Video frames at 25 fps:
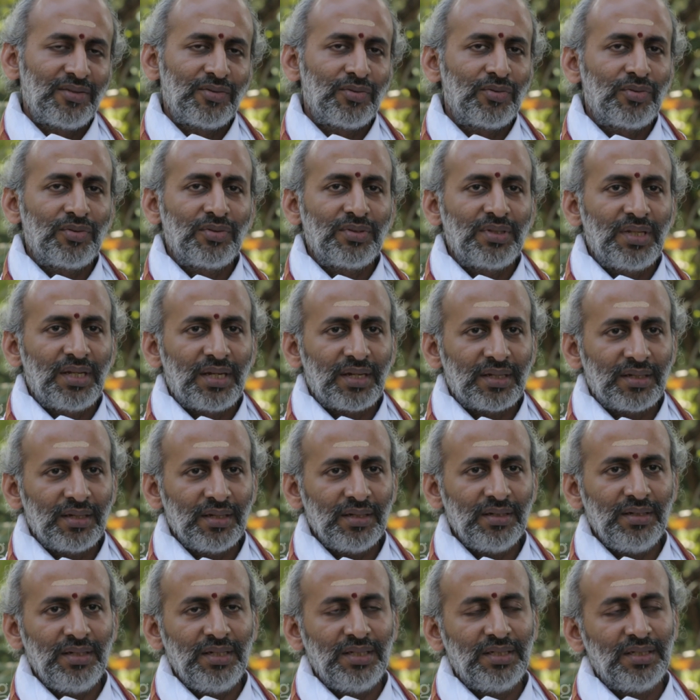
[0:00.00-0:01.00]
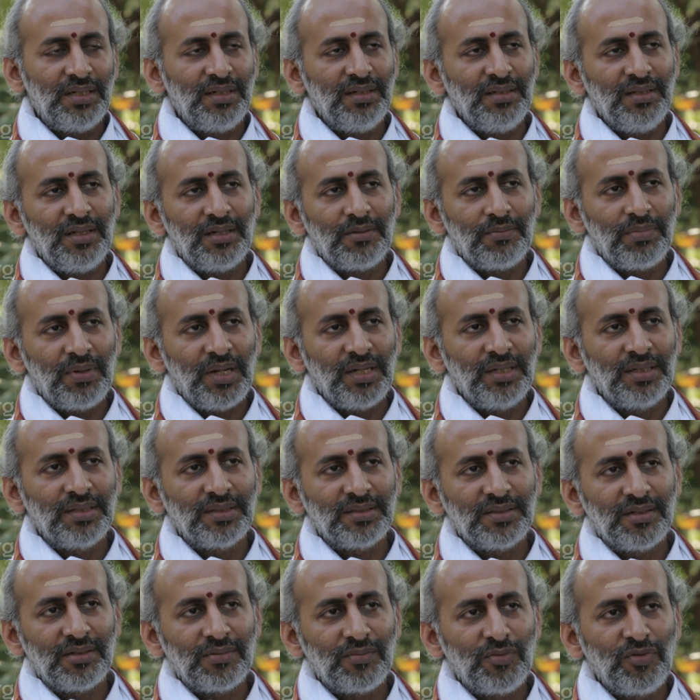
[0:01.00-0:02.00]
So, the recognition that
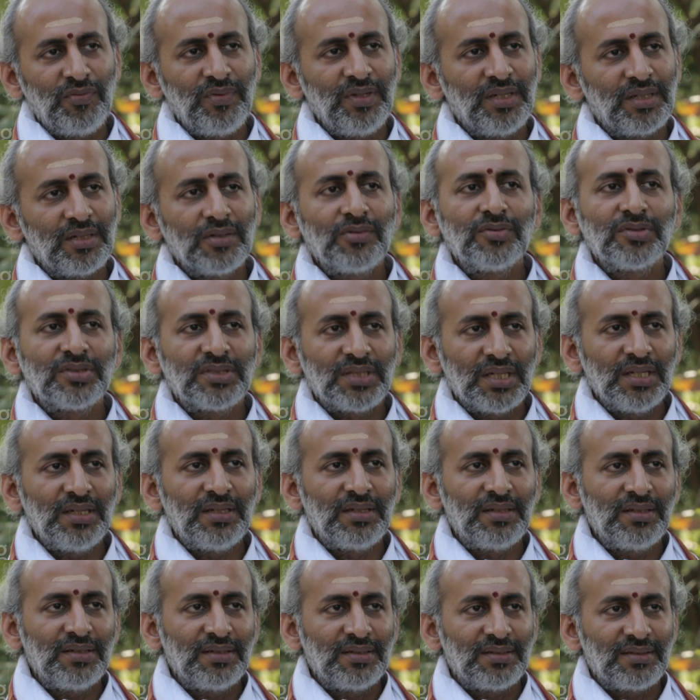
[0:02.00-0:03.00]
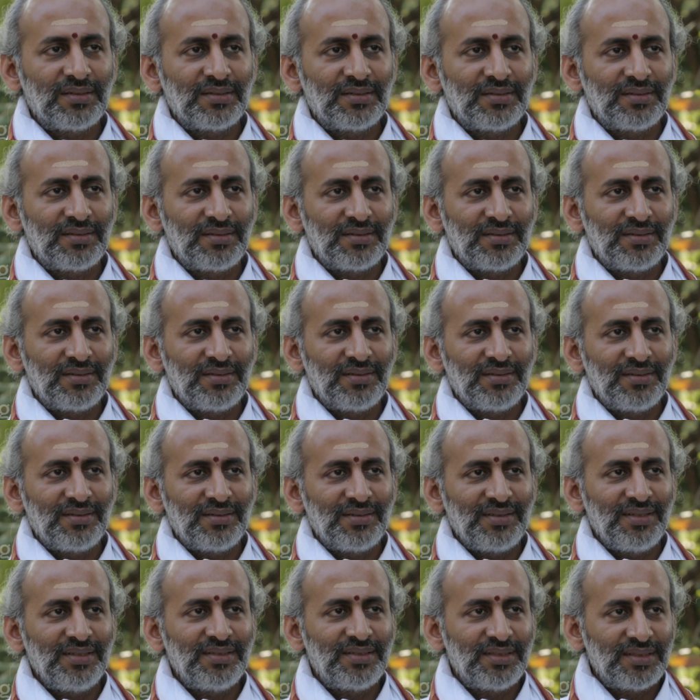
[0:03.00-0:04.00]
planets are moving around sun
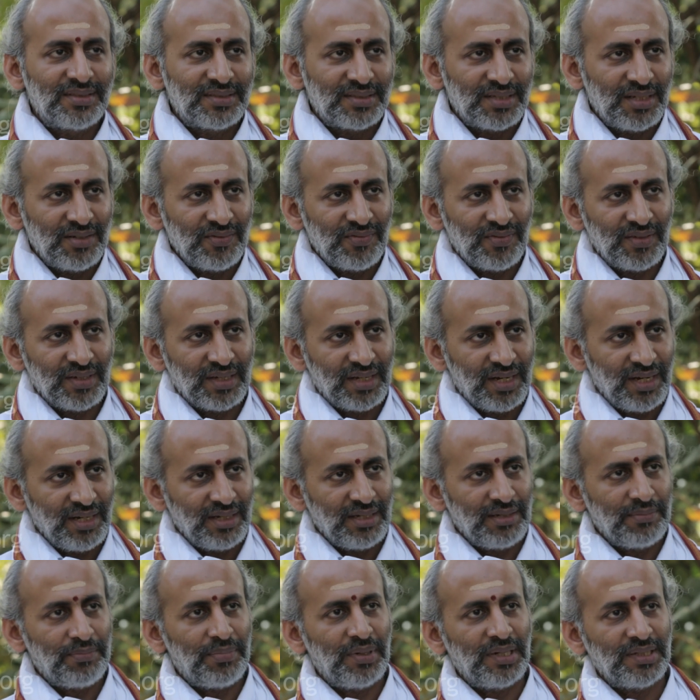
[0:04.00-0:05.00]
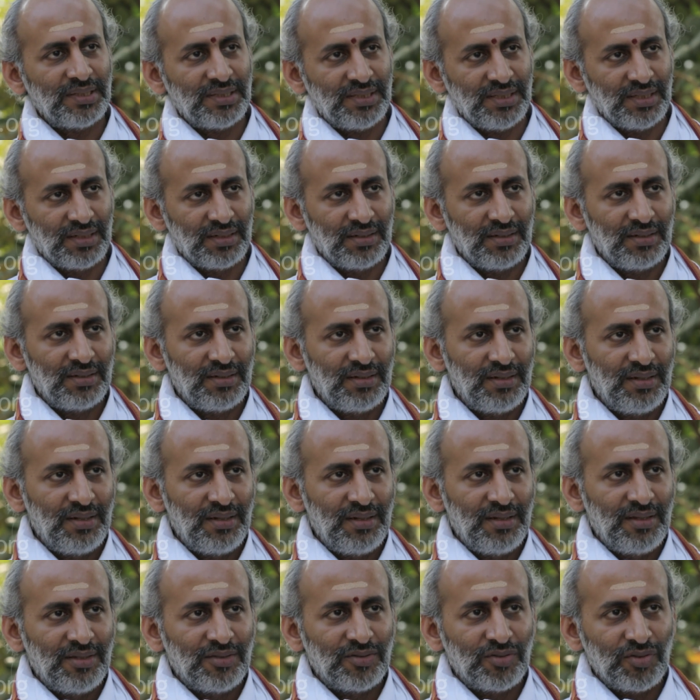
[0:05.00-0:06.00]
is itself a great departure.
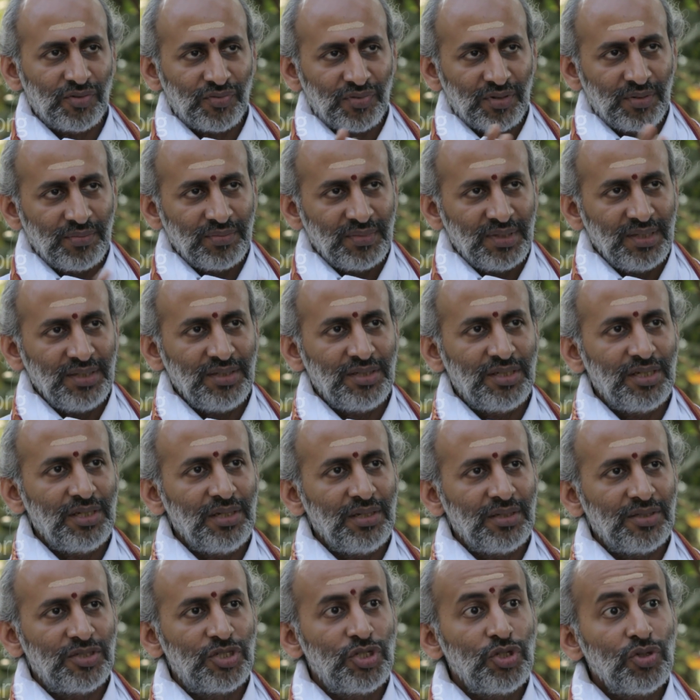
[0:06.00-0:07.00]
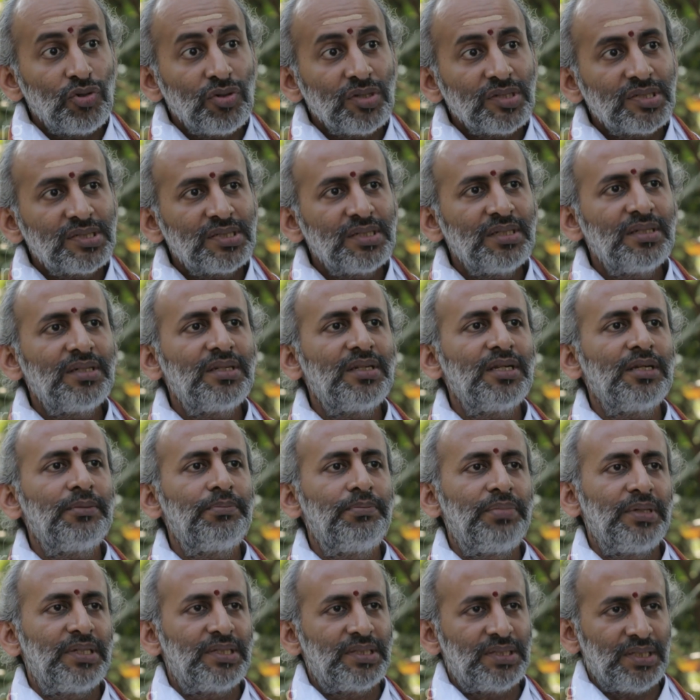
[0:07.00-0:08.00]
So, from the
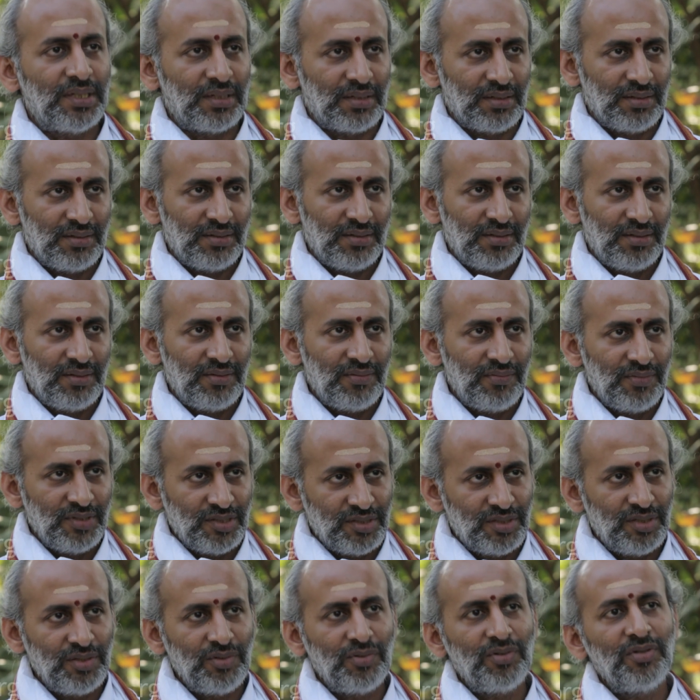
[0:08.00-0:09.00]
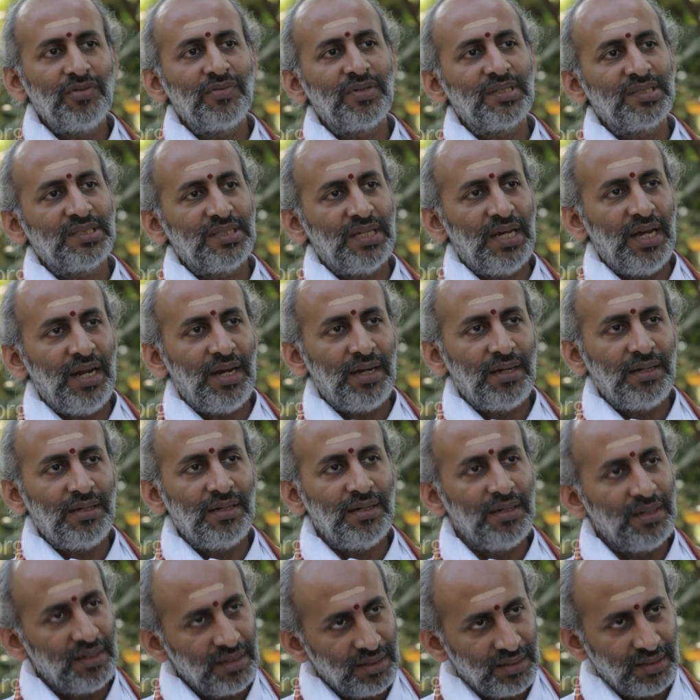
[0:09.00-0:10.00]
geocentric picture which the universe had
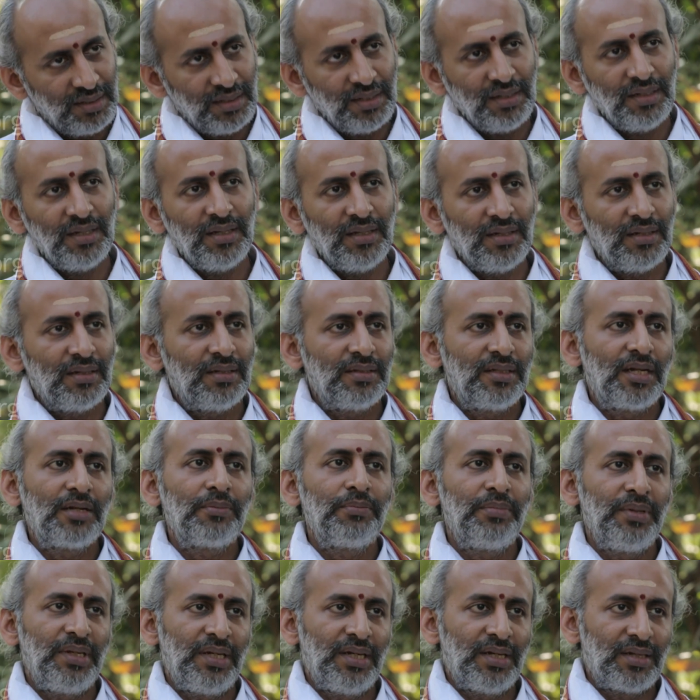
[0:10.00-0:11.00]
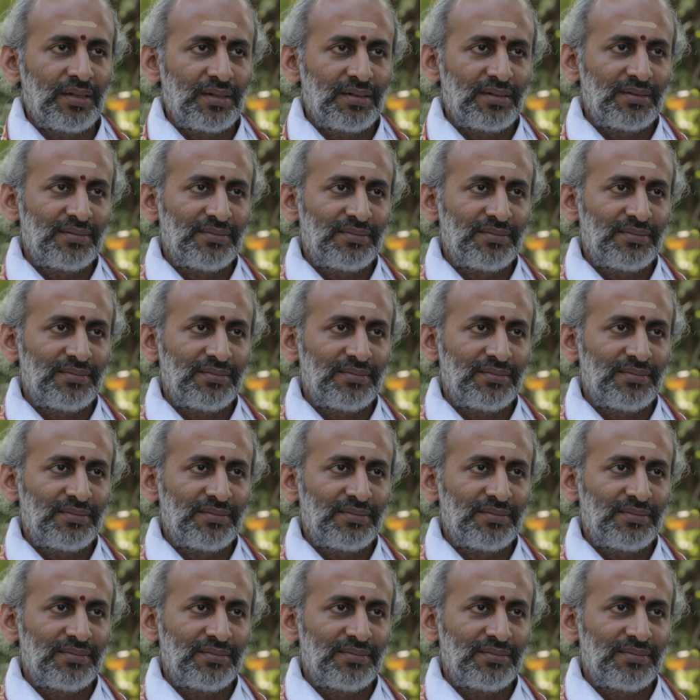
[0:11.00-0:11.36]
till that period.